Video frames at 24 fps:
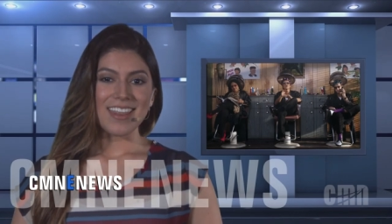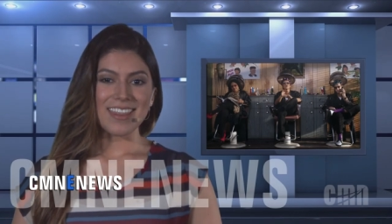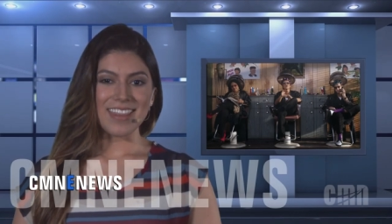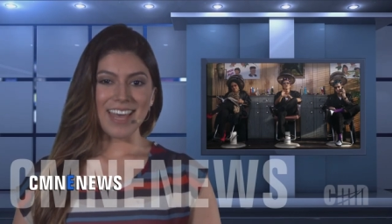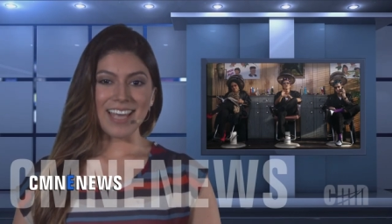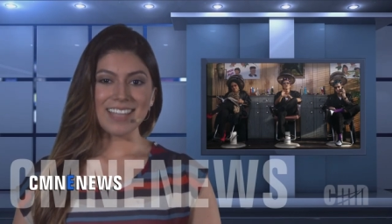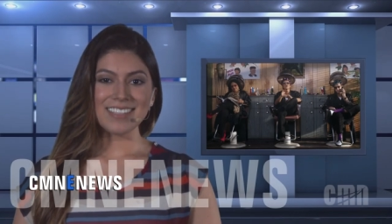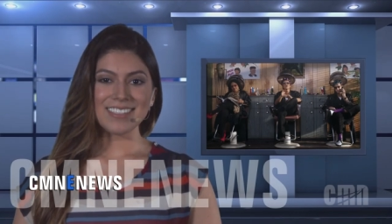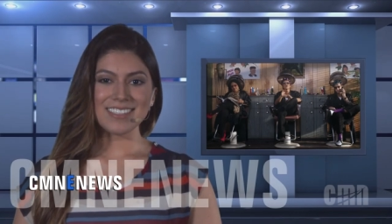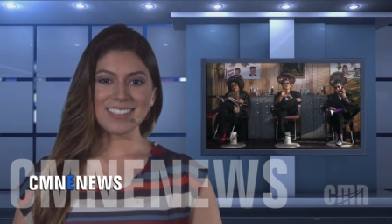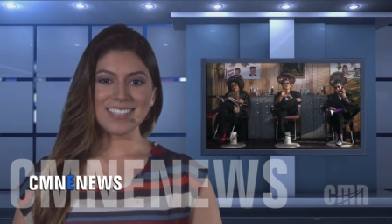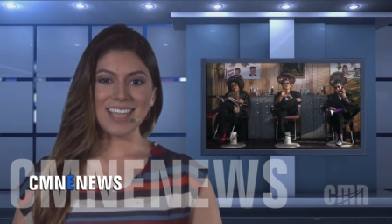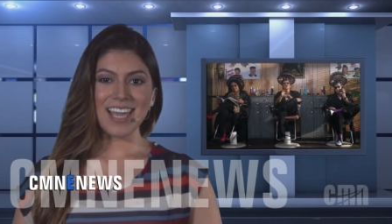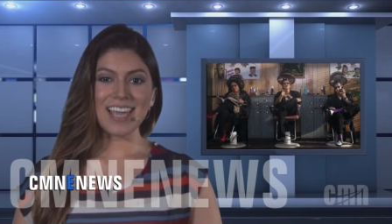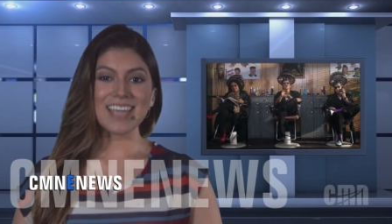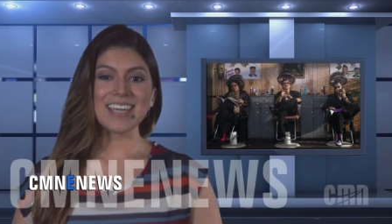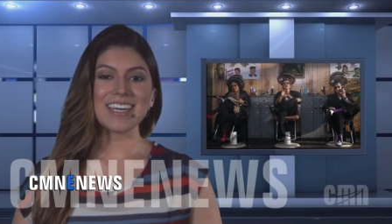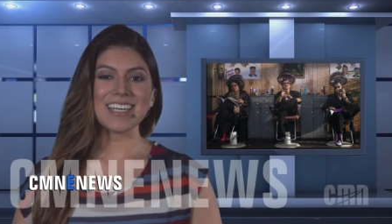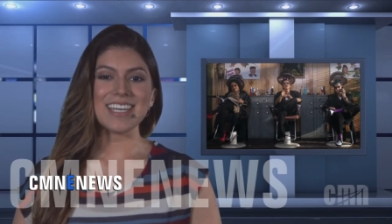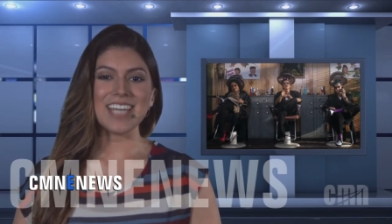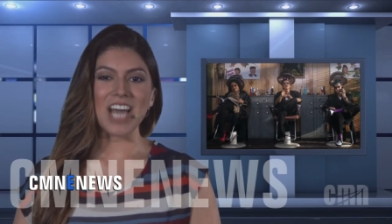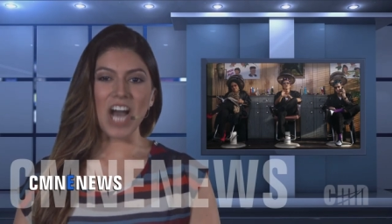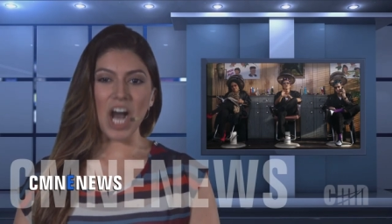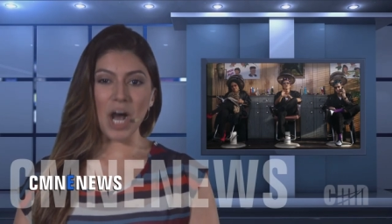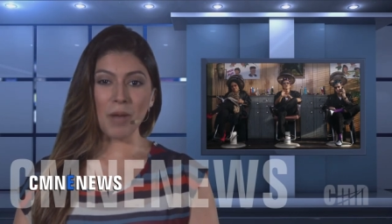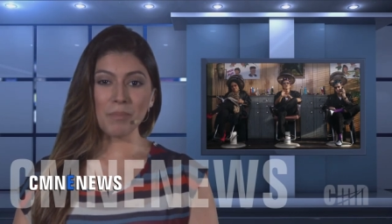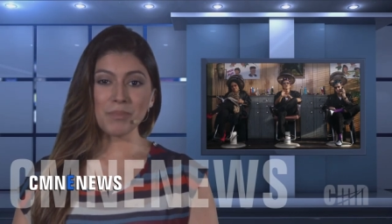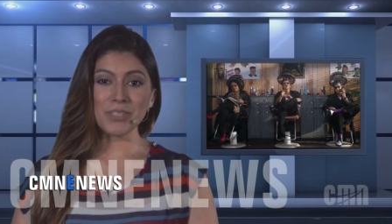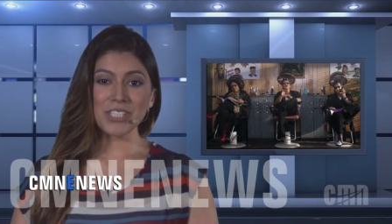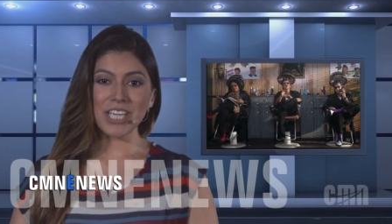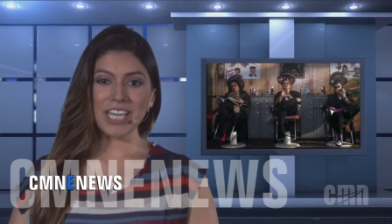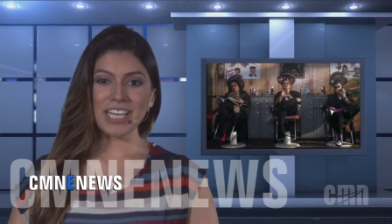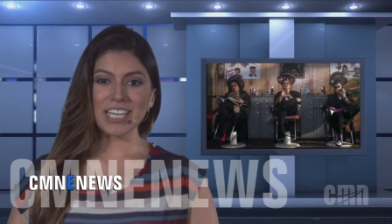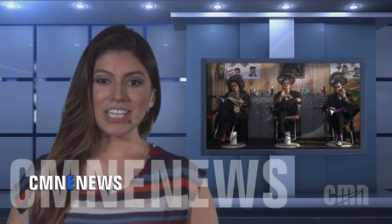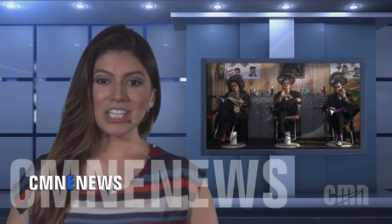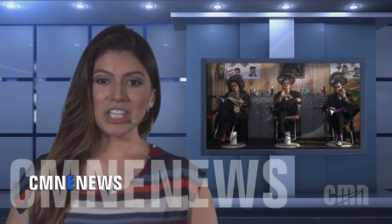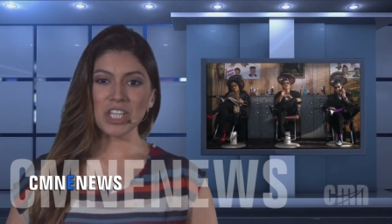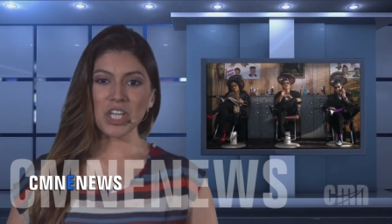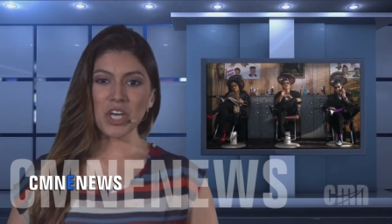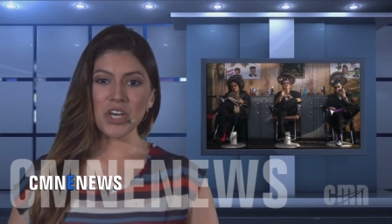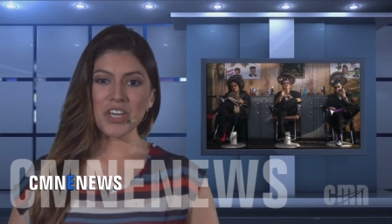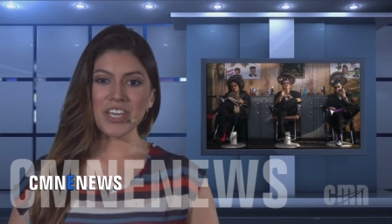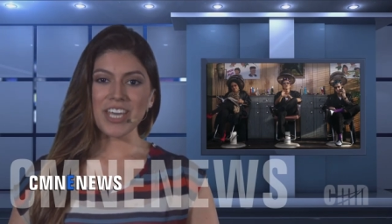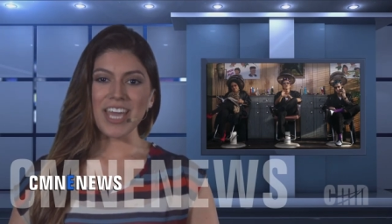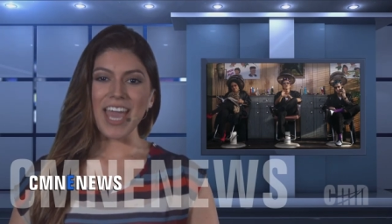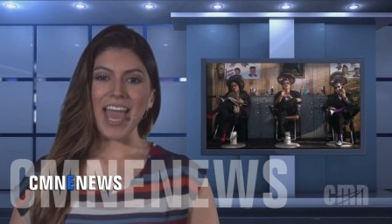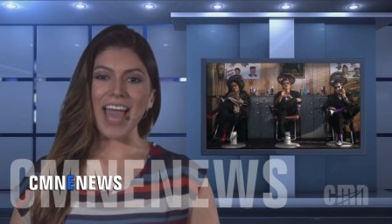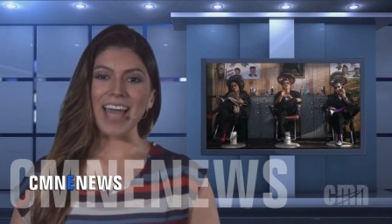Let's take an updated
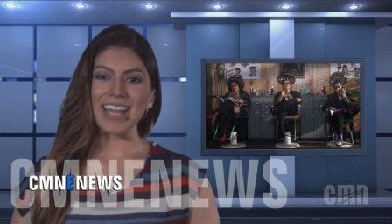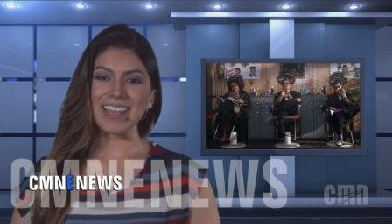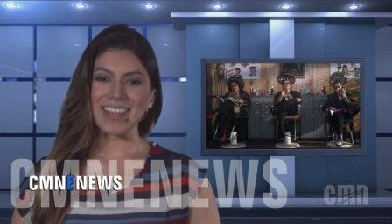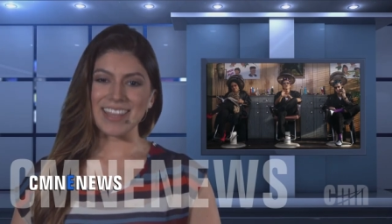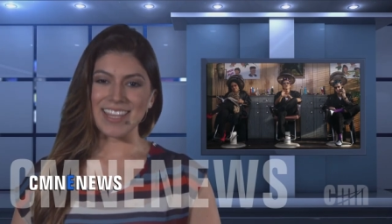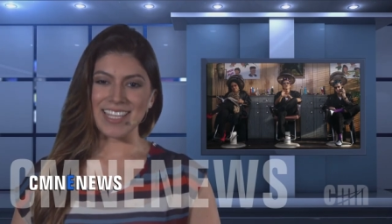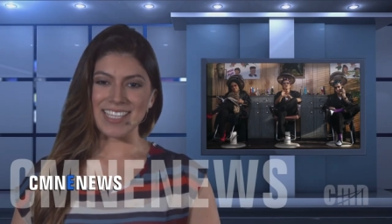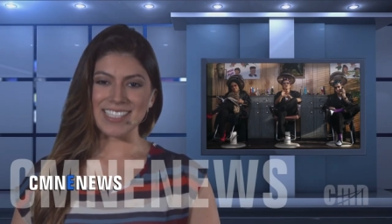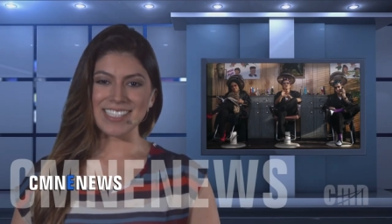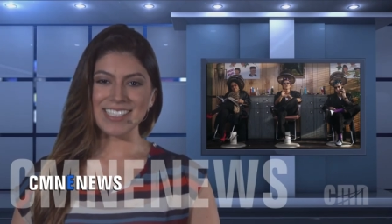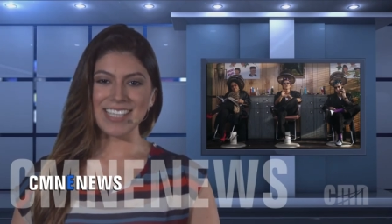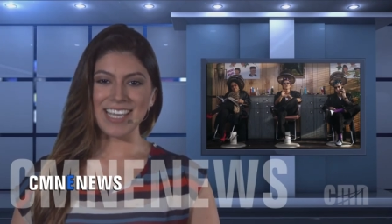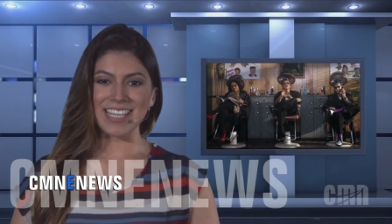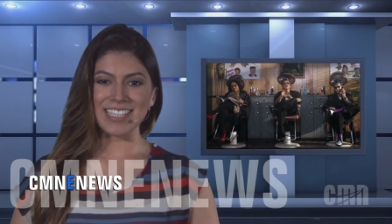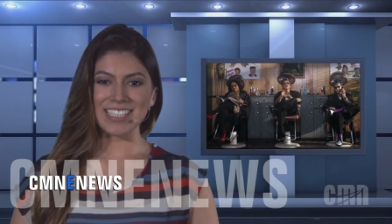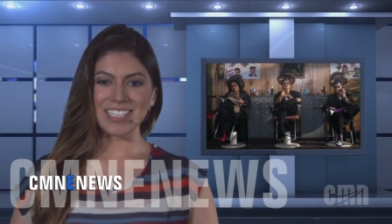look at this hit